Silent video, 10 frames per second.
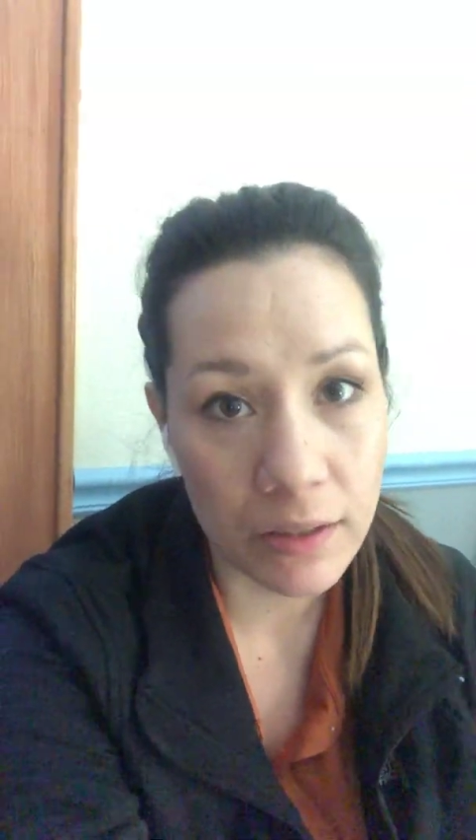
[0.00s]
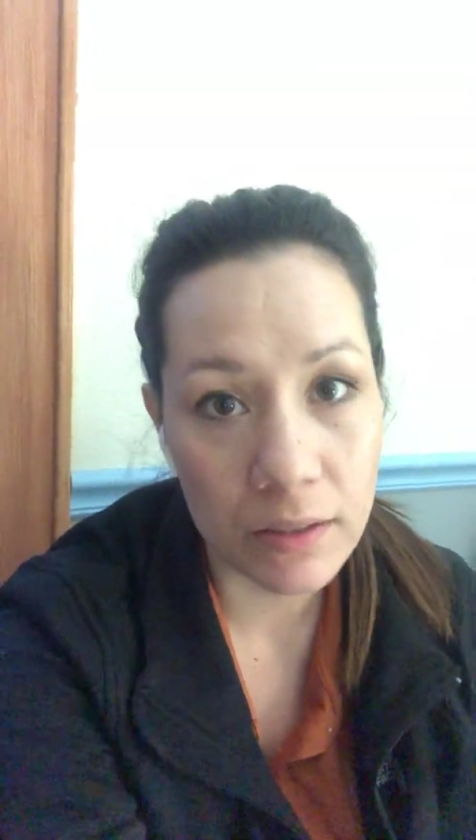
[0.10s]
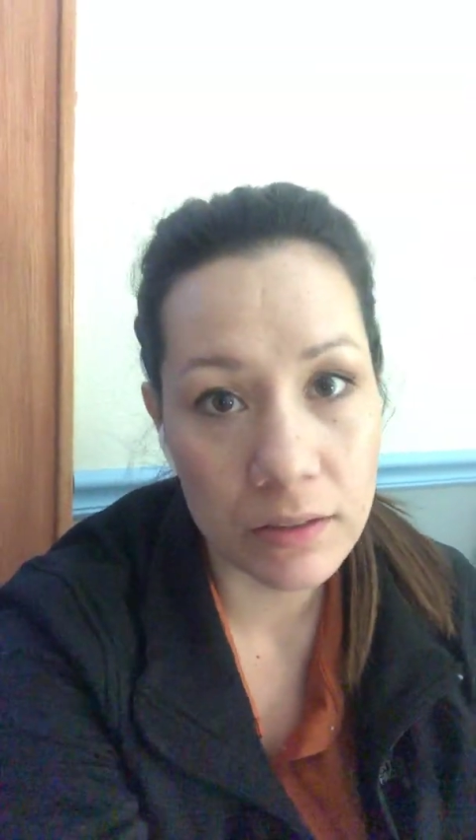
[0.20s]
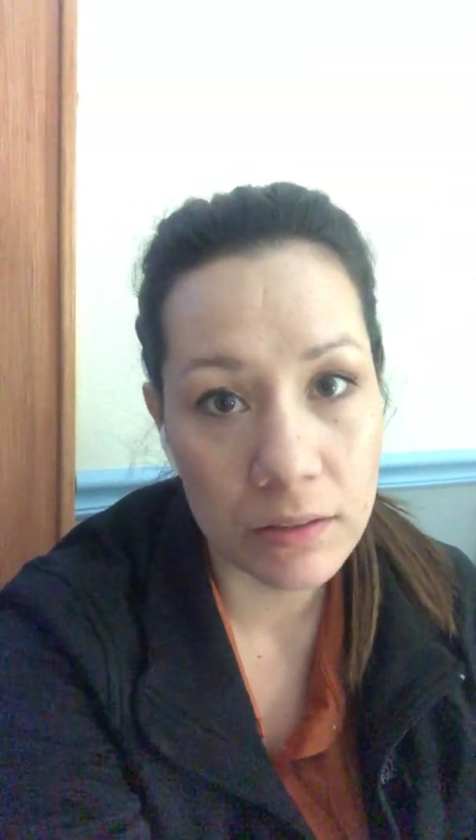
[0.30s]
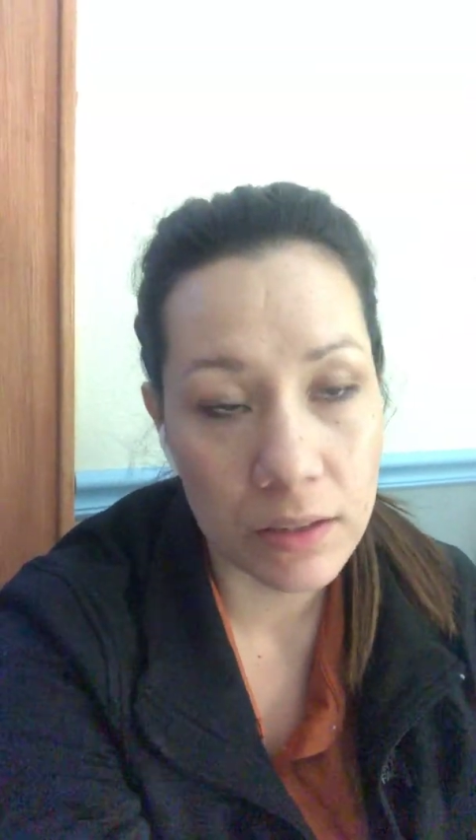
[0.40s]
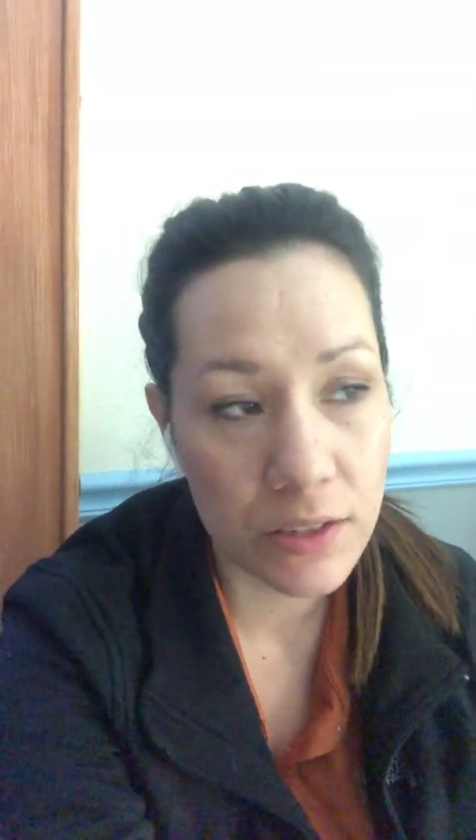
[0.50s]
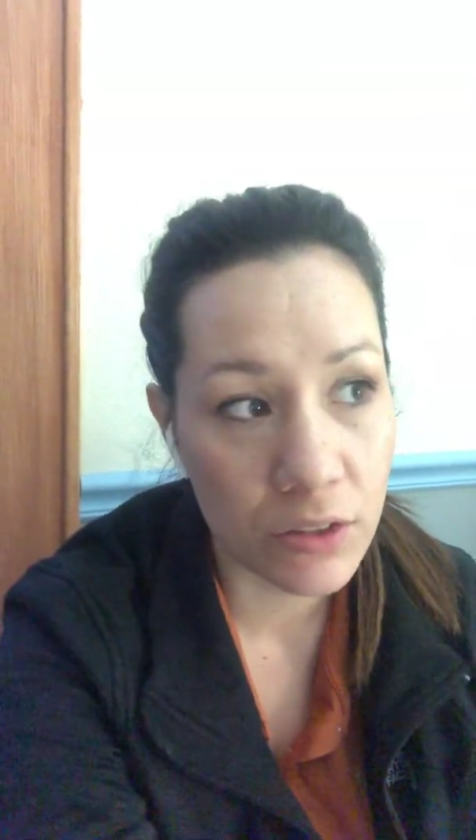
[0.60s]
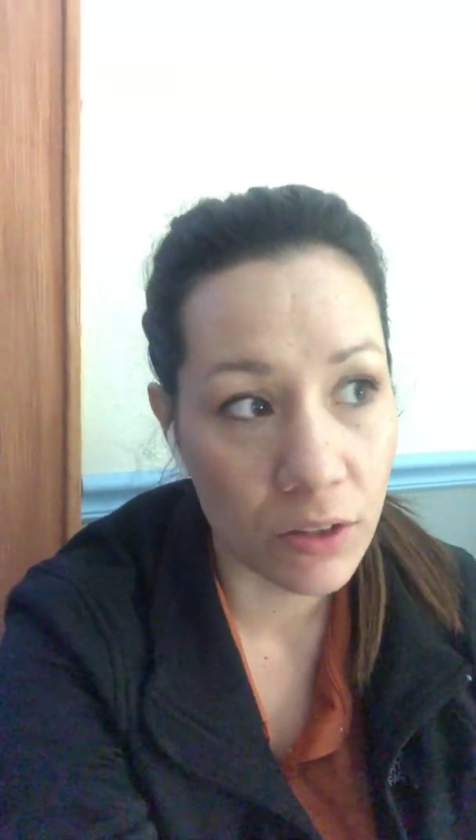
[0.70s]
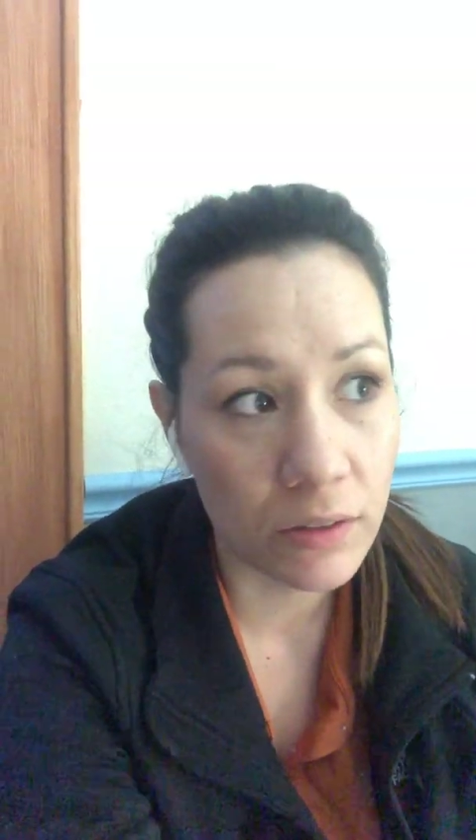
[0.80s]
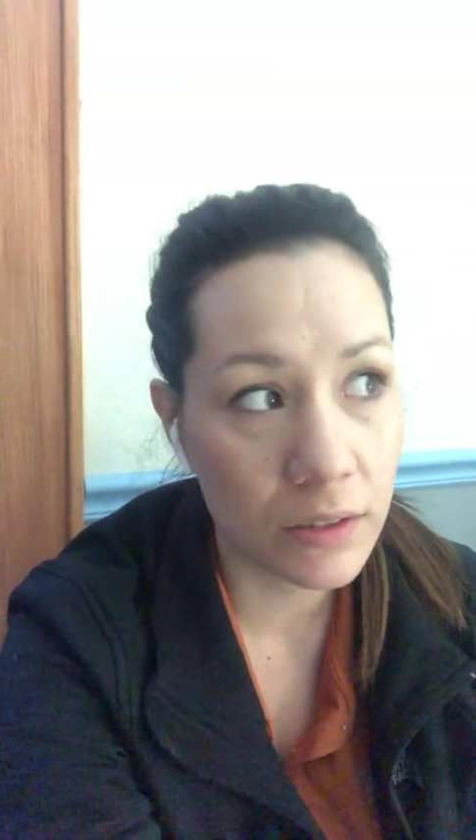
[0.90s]
then it's
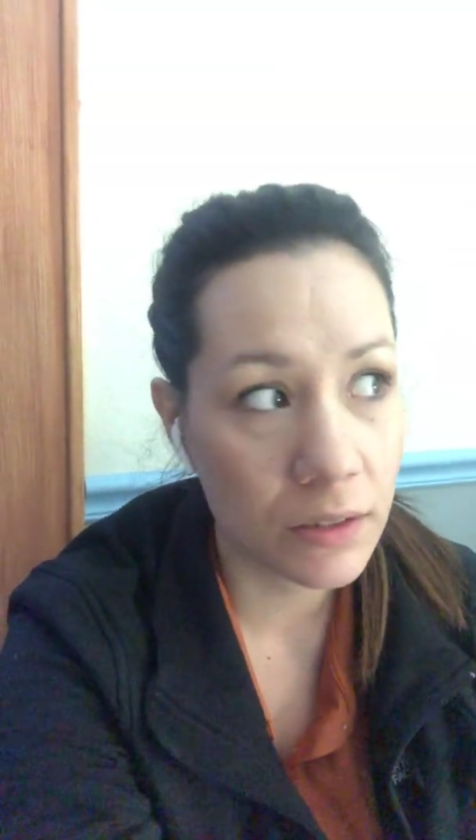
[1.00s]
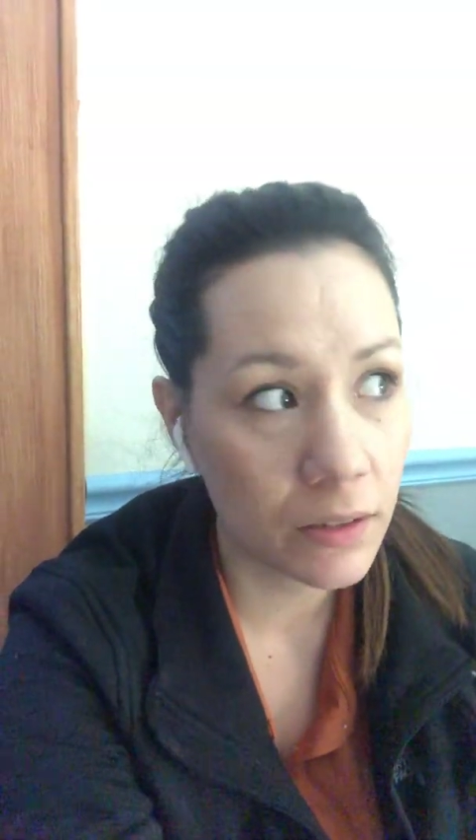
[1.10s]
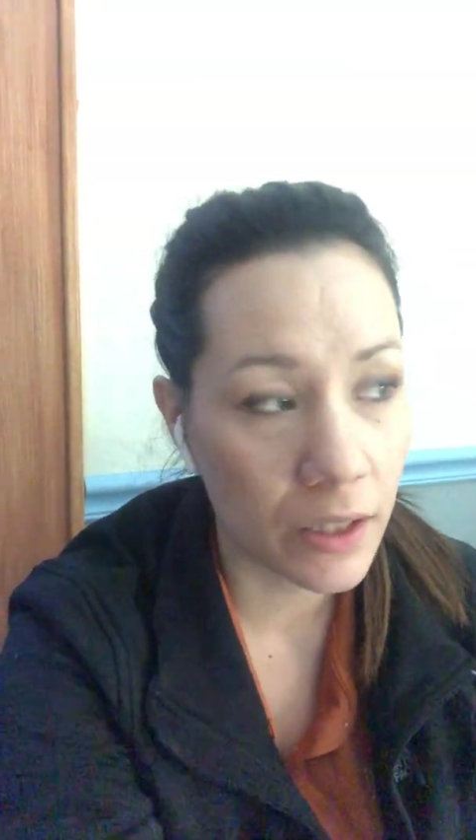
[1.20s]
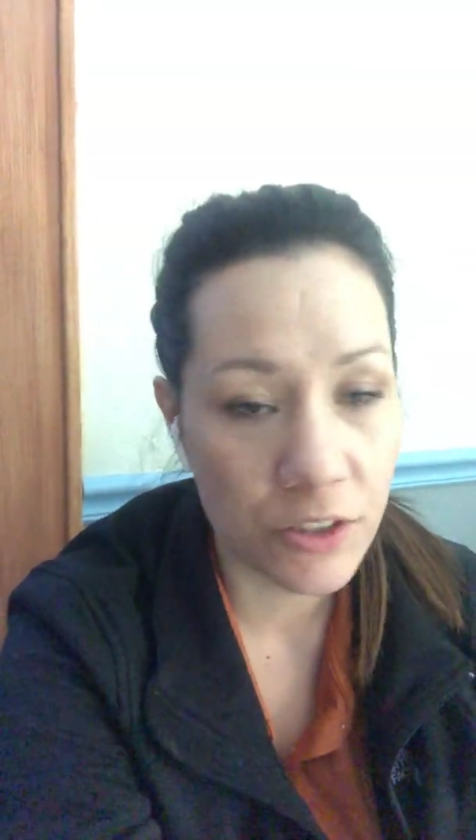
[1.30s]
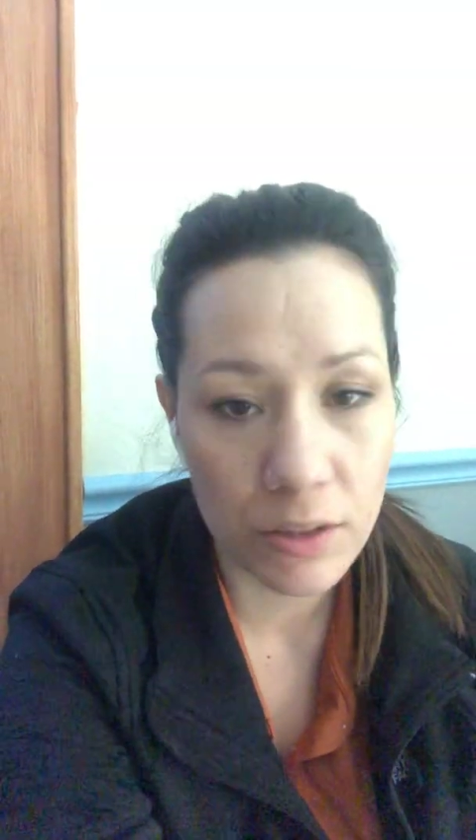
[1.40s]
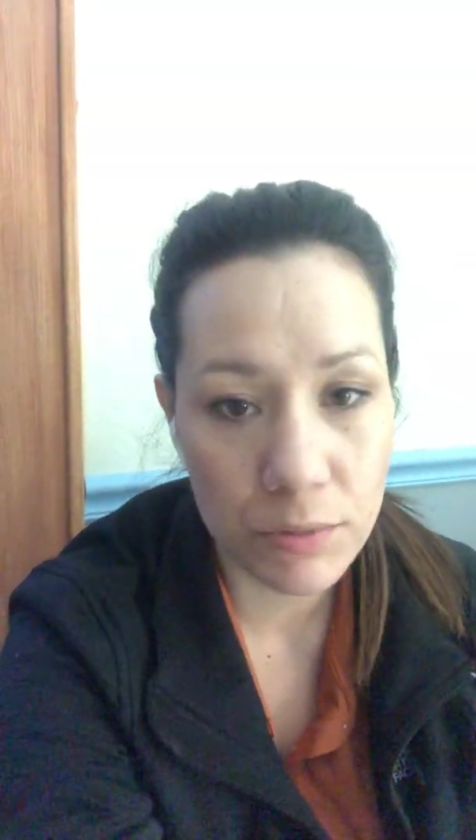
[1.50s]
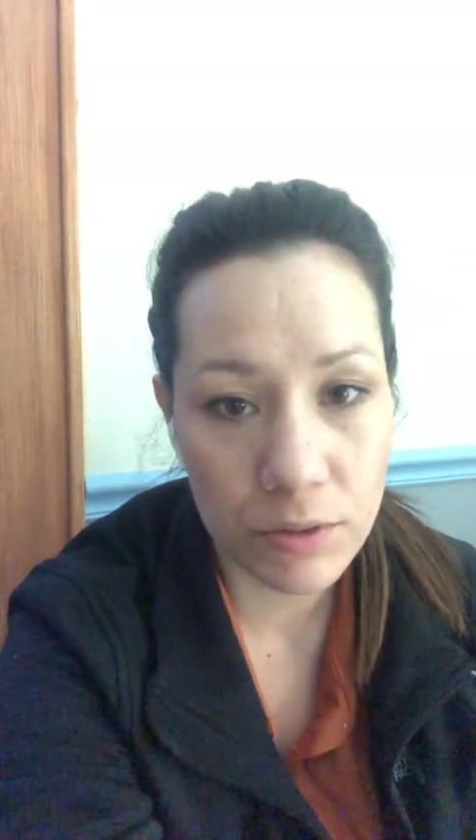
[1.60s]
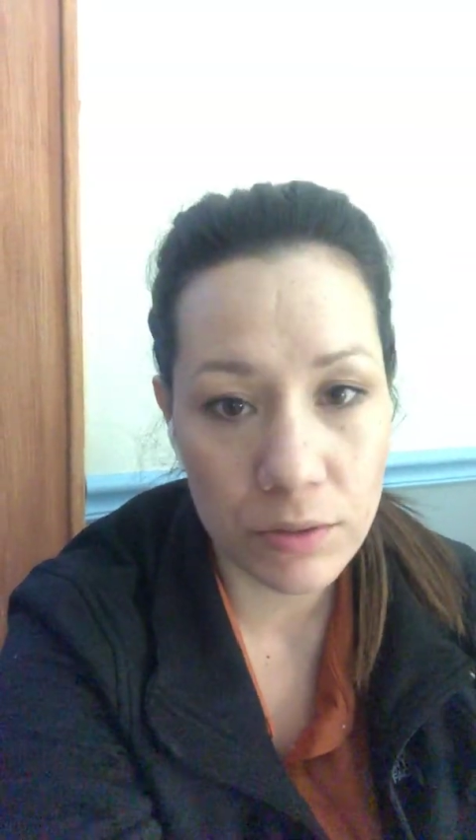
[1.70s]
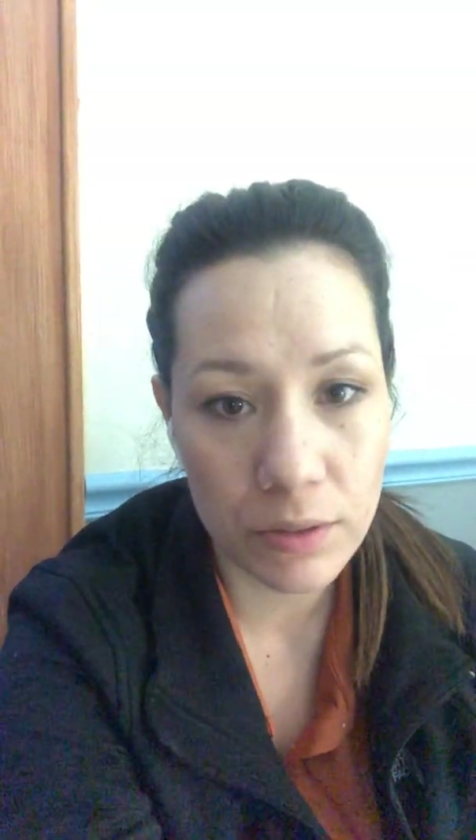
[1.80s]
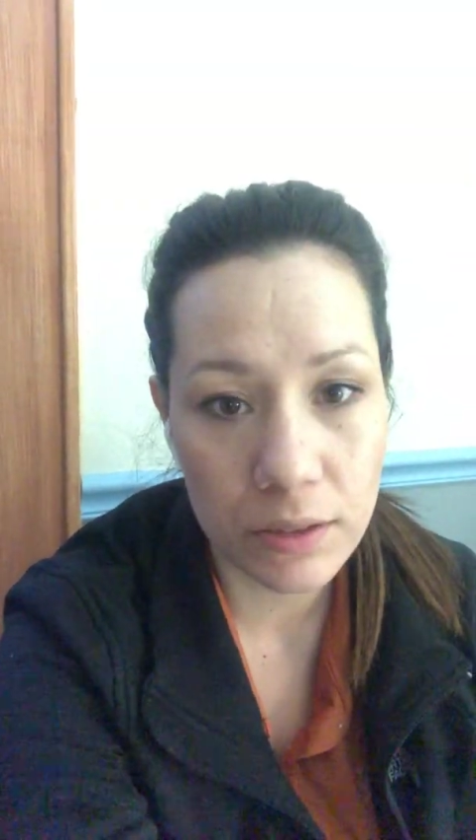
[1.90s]
hard to catch up
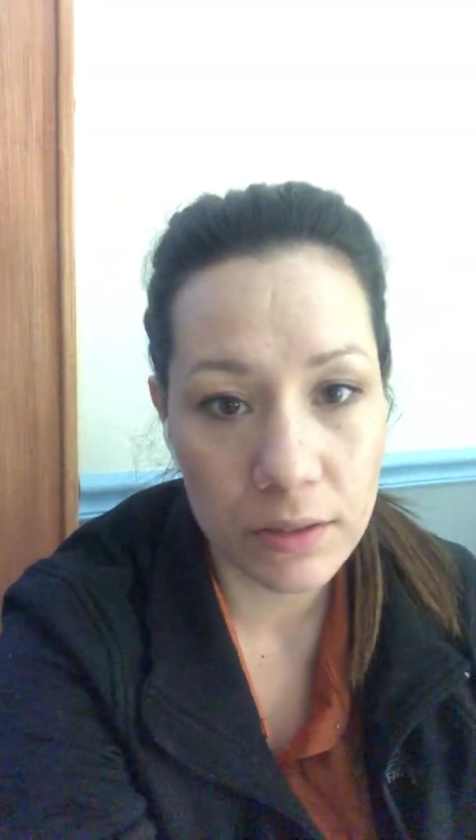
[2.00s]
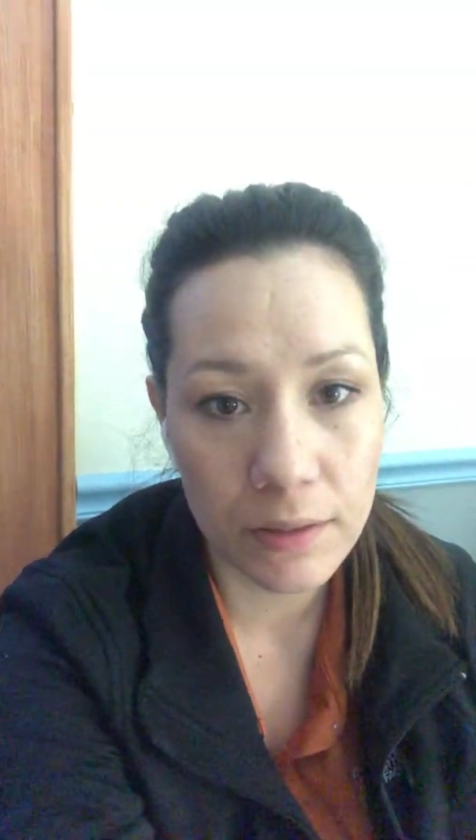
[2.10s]
to it.